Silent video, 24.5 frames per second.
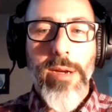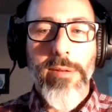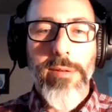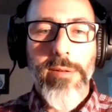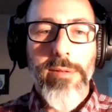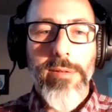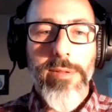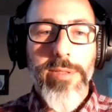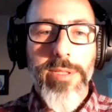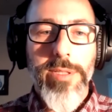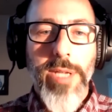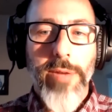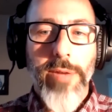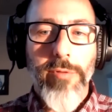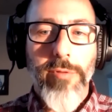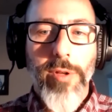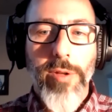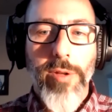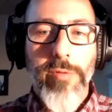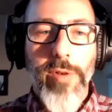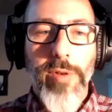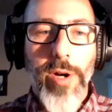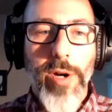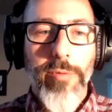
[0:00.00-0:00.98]
several of
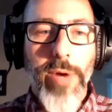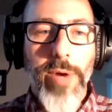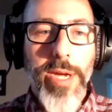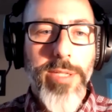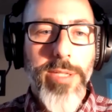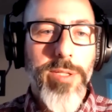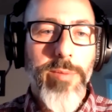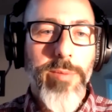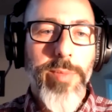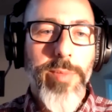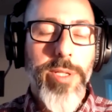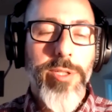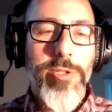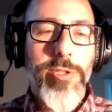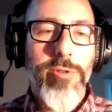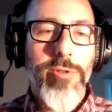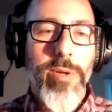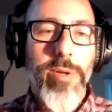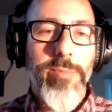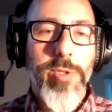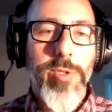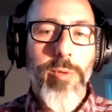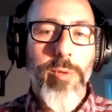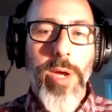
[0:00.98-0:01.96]
our rights have been
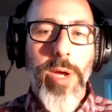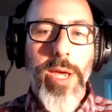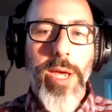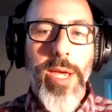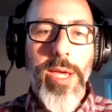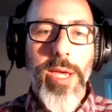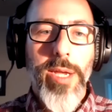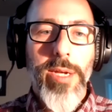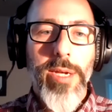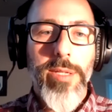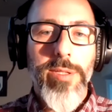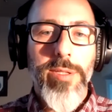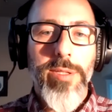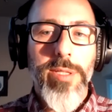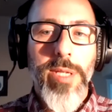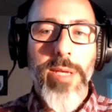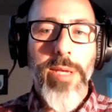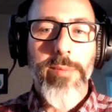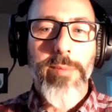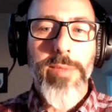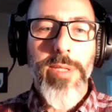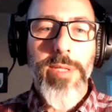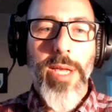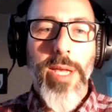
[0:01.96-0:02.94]
stripped away, and it
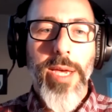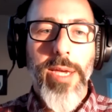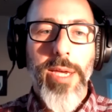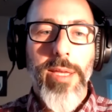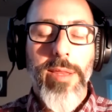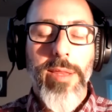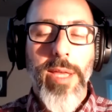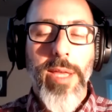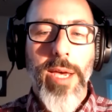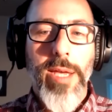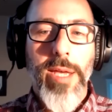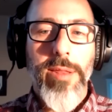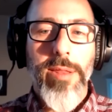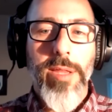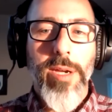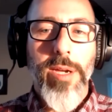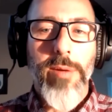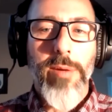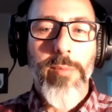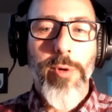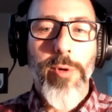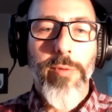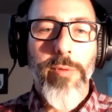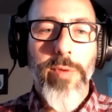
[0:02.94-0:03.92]
seems like that they're
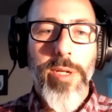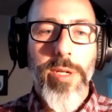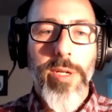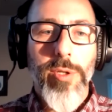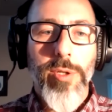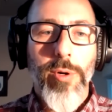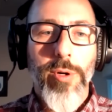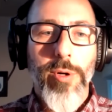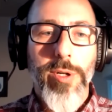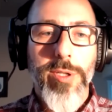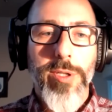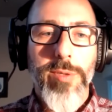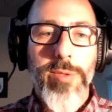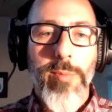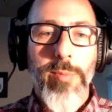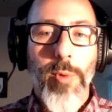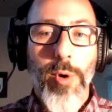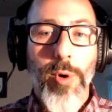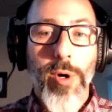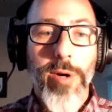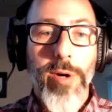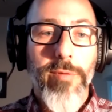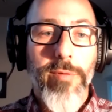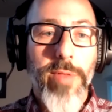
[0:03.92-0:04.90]
moving towards
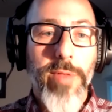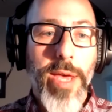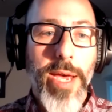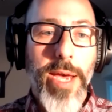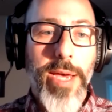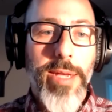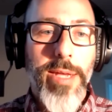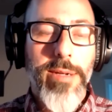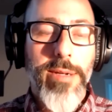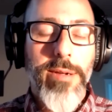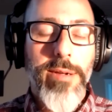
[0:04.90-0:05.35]
more of that,